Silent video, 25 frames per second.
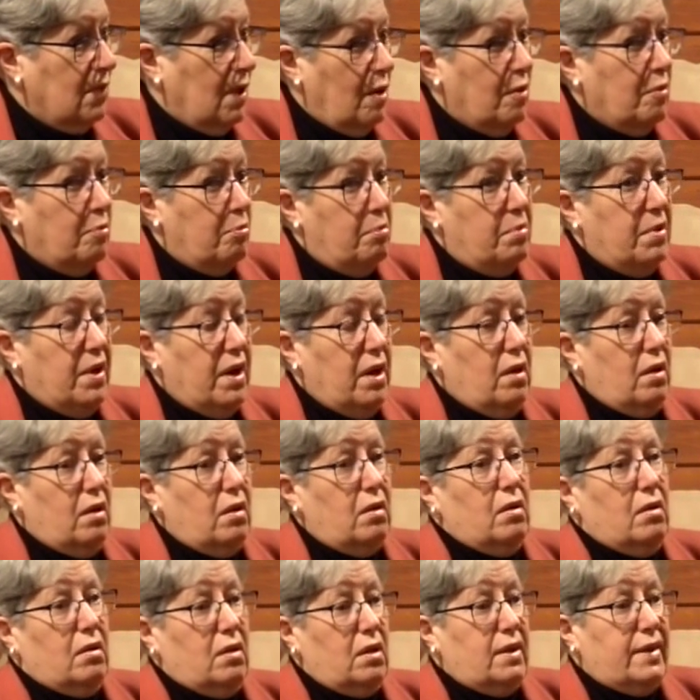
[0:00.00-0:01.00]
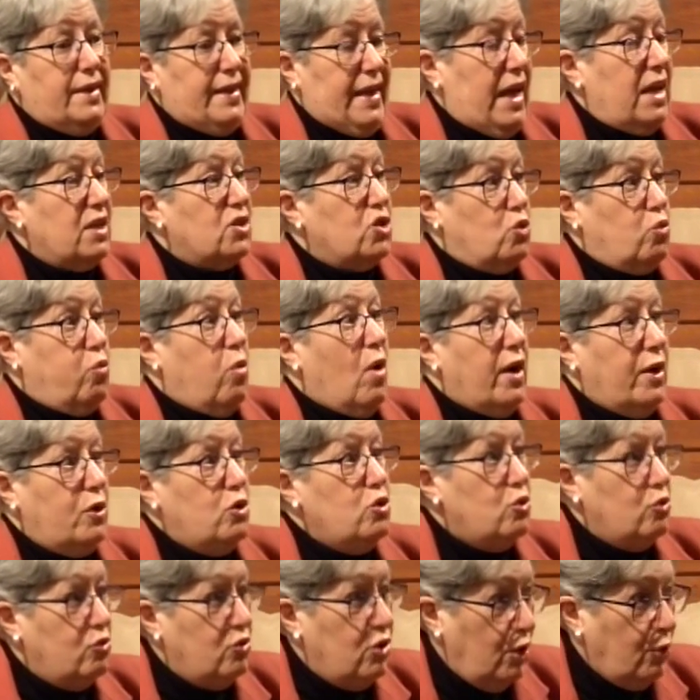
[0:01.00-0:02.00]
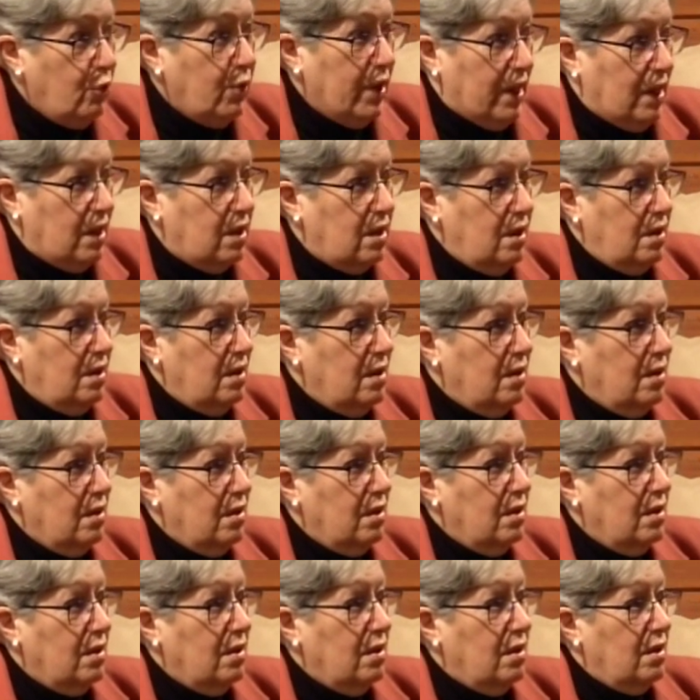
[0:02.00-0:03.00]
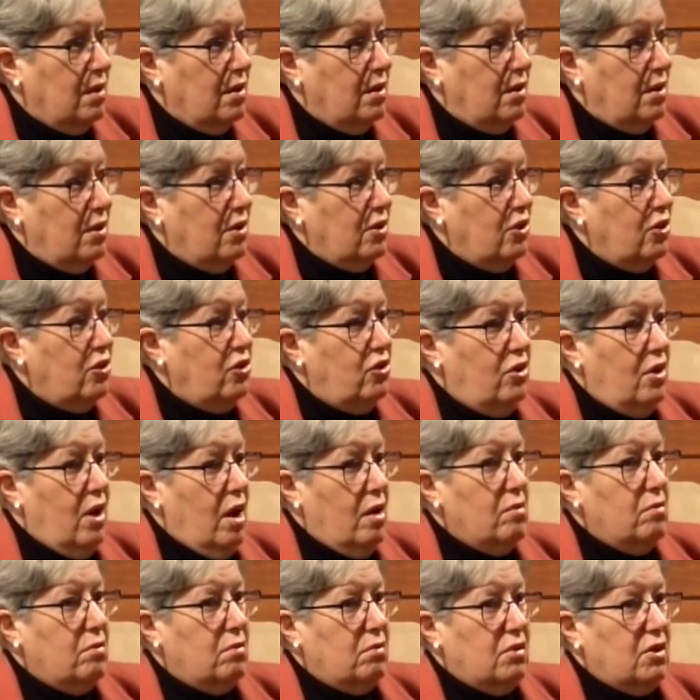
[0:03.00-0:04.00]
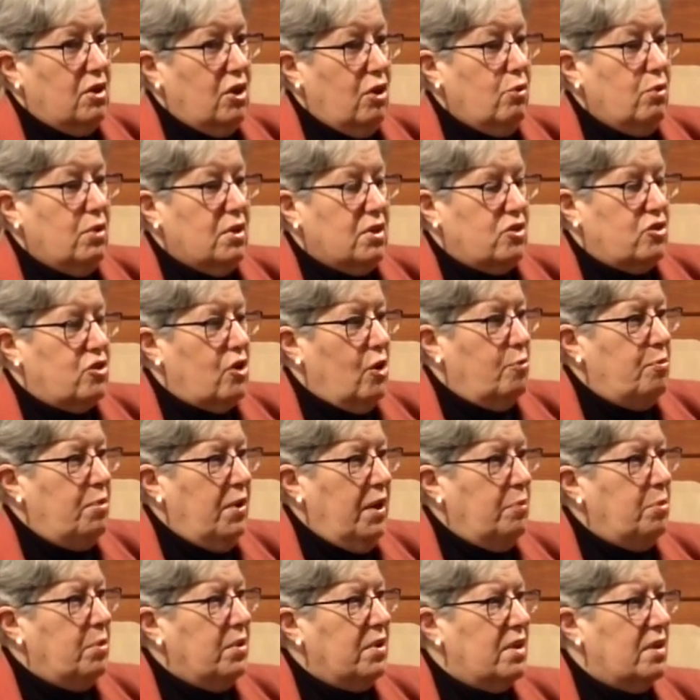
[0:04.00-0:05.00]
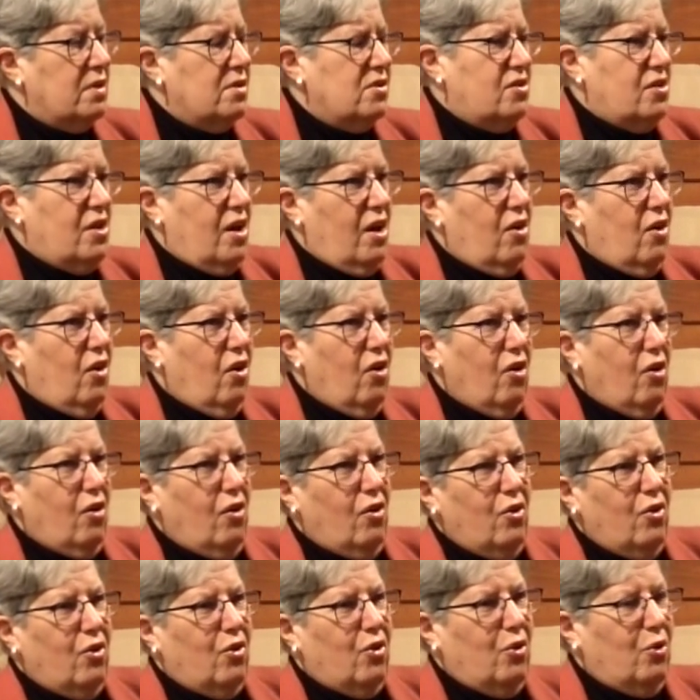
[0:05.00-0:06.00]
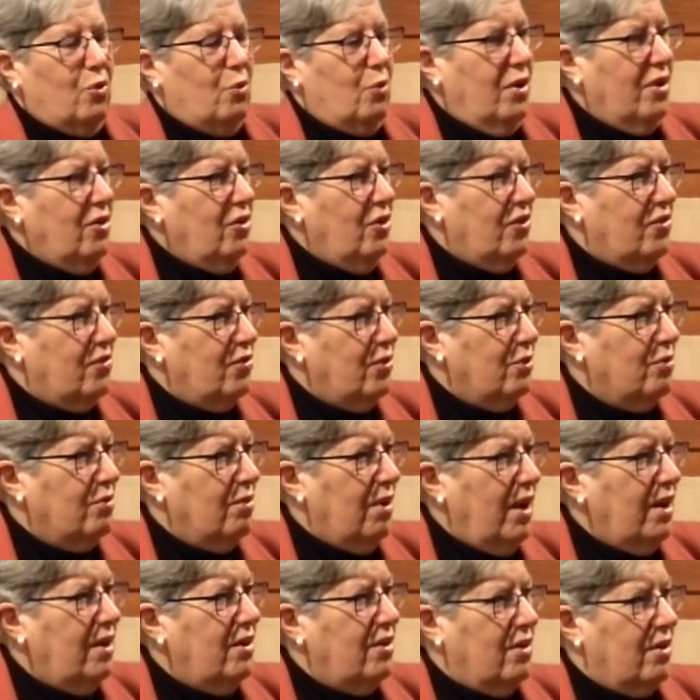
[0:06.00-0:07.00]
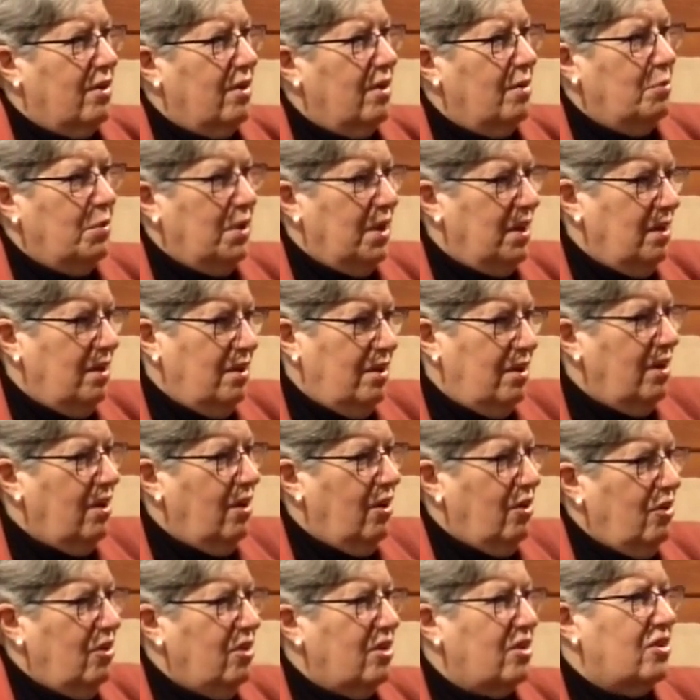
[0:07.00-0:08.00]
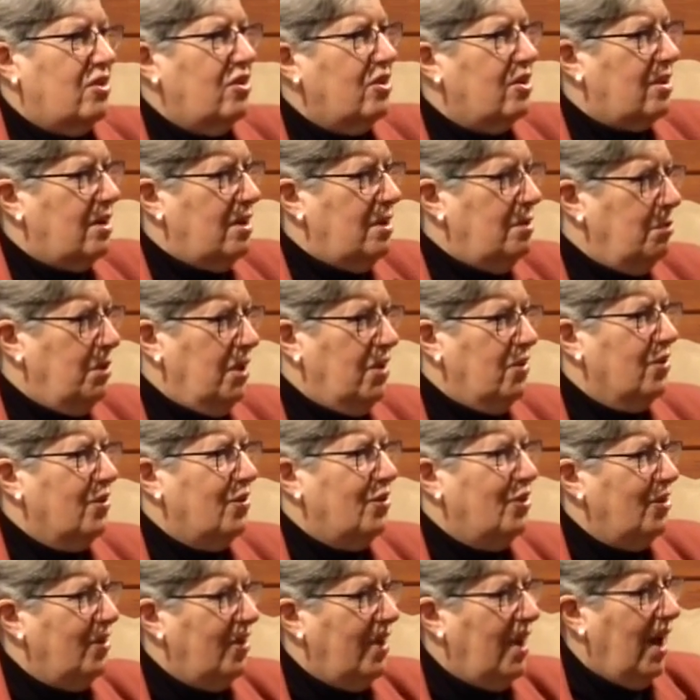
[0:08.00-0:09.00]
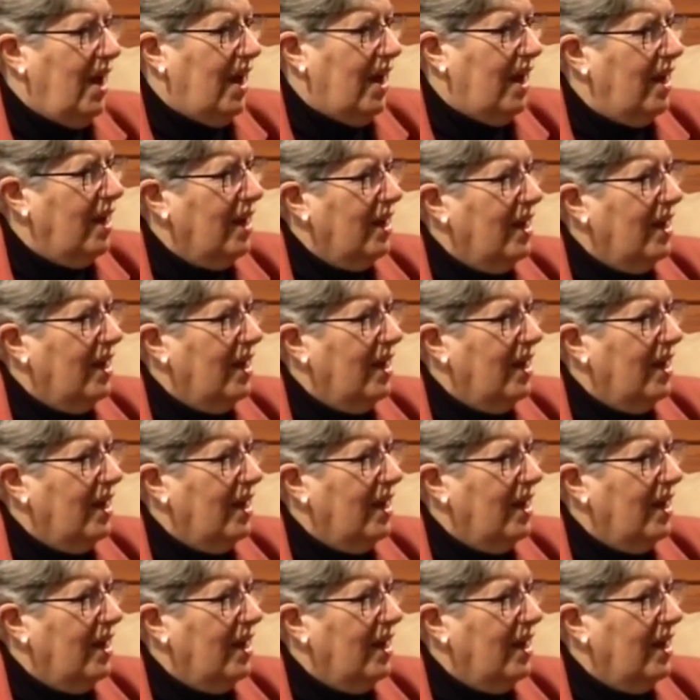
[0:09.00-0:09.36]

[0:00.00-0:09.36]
Mm-hmm. but that's why you do it. Right. You don't do it so people can say, "Oh, you're a wonderful writer." I mean, you know, you can look in the mirror and do that